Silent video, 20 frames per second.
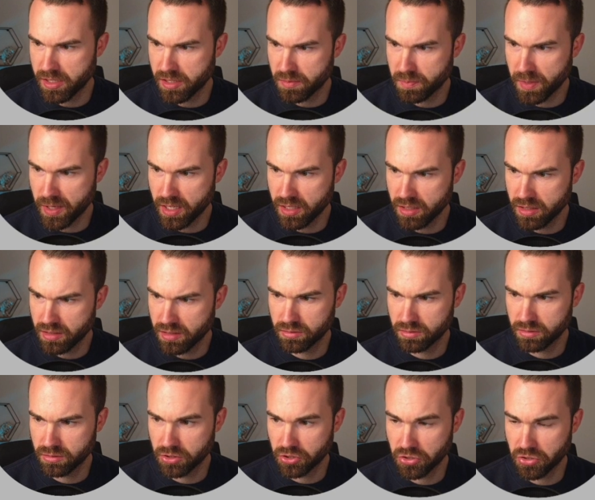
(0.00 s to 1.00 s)
space.
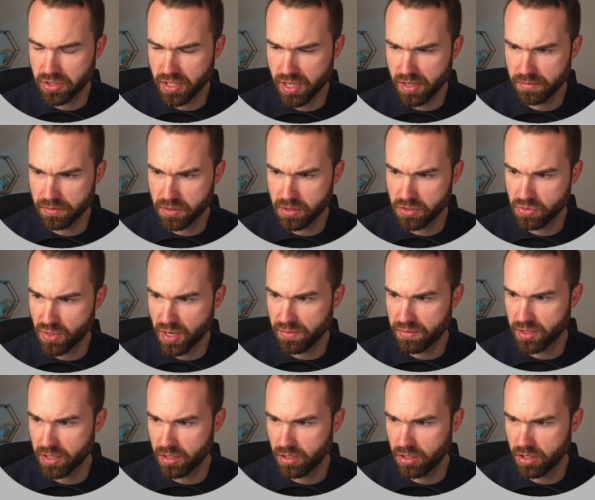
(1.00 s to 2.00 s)
You could have this
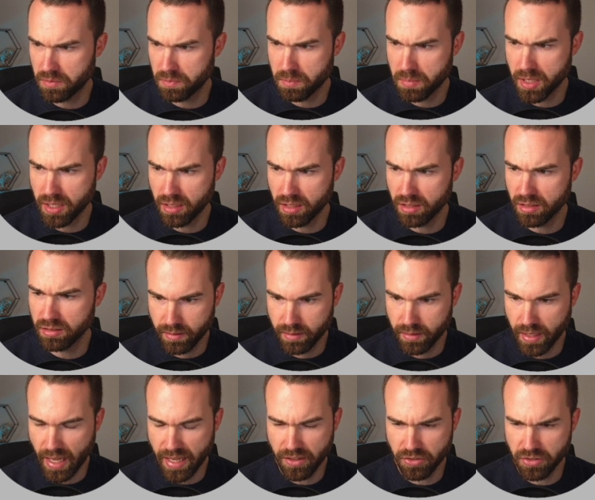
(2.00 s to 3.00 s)
graphic a lot bigger.
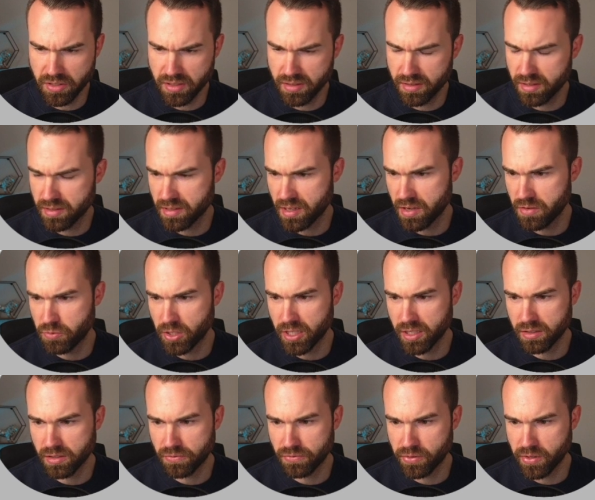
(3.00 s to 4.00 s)
And on this design, we
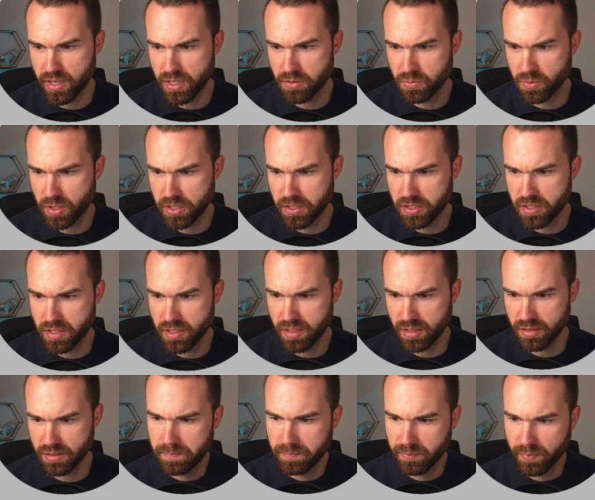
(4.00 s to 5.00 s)
got the phrase right
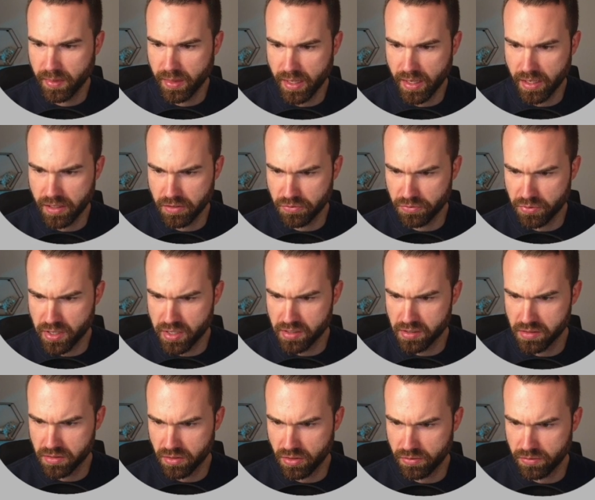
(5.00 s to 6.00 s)
here. And the phrase
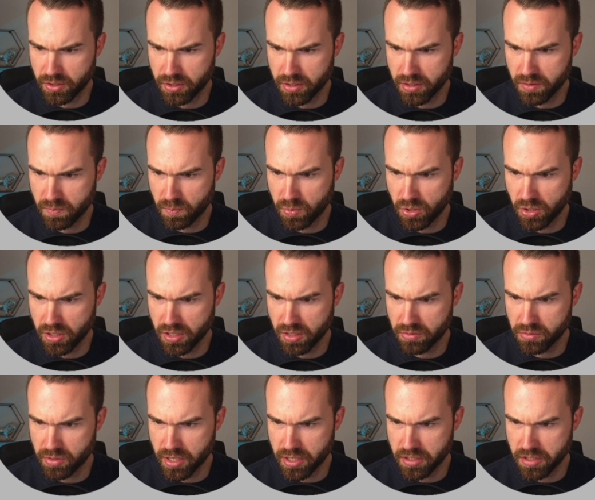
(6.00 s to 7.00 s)
is over this border
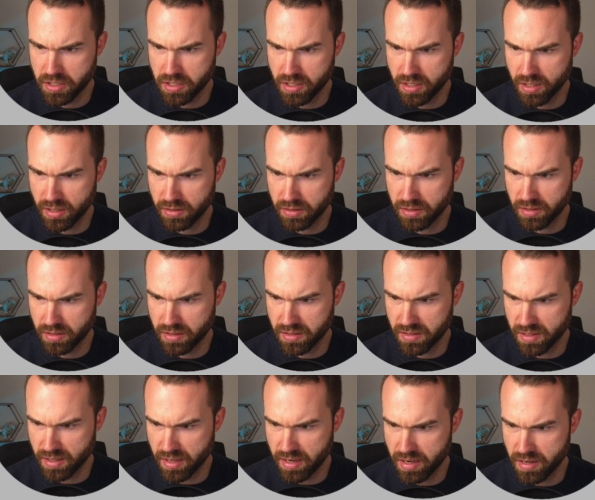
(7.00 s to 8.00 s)
right here on the
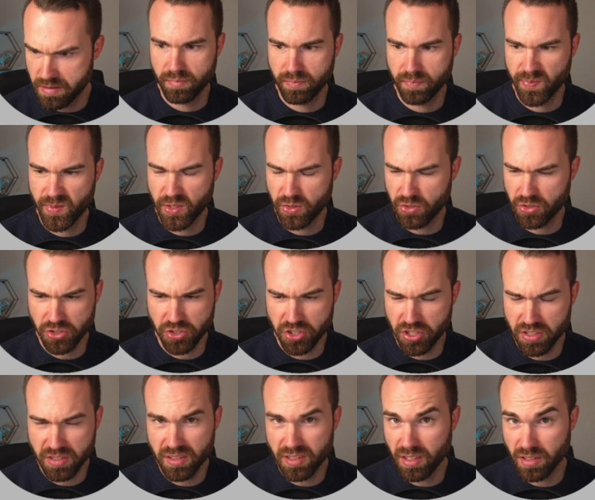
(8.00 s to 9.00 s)
design. So it
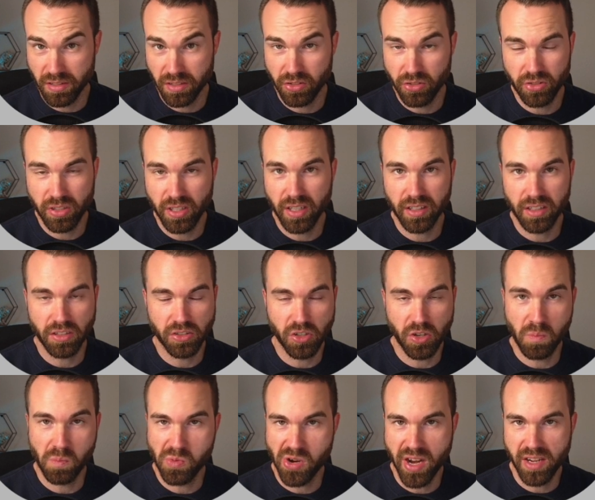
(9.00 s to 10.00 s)
just doesn't look like a
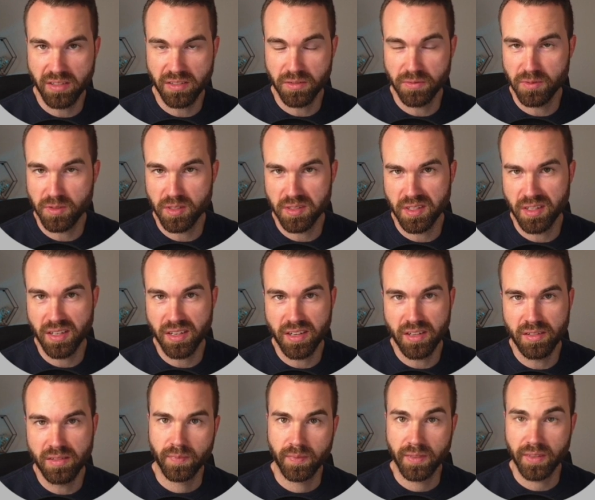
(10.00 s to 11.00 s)
comprehensive
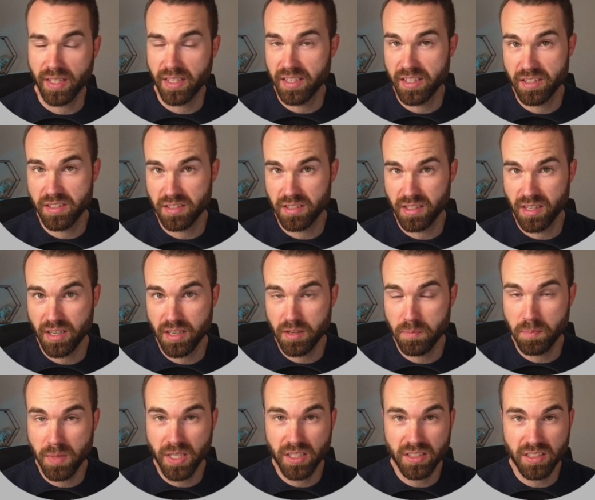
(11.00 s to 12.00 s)
design. Then there's another
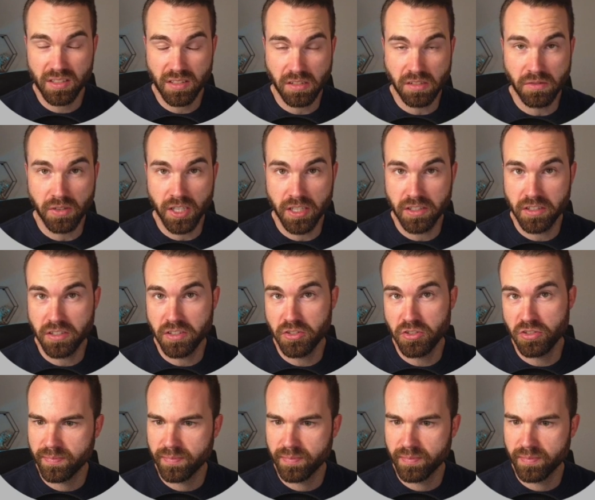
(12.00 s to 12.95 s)
big disadvantage.